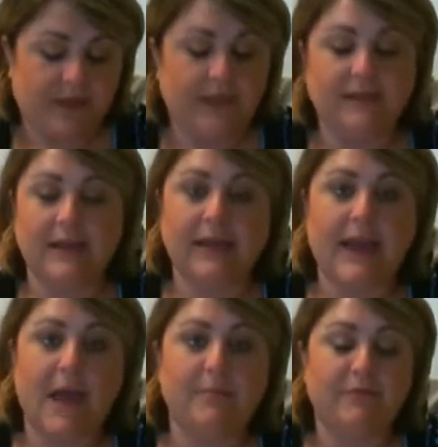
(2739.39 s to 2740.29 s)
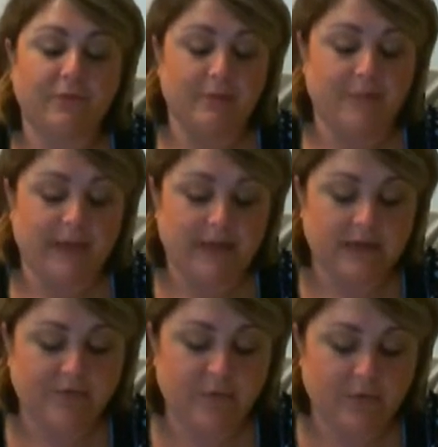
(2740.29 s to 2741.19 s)
And it can happen for many
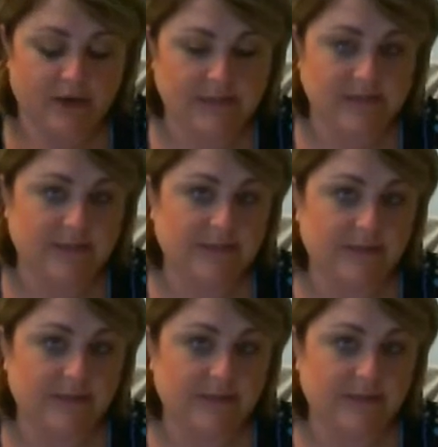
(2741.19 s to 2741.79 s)
different reasons.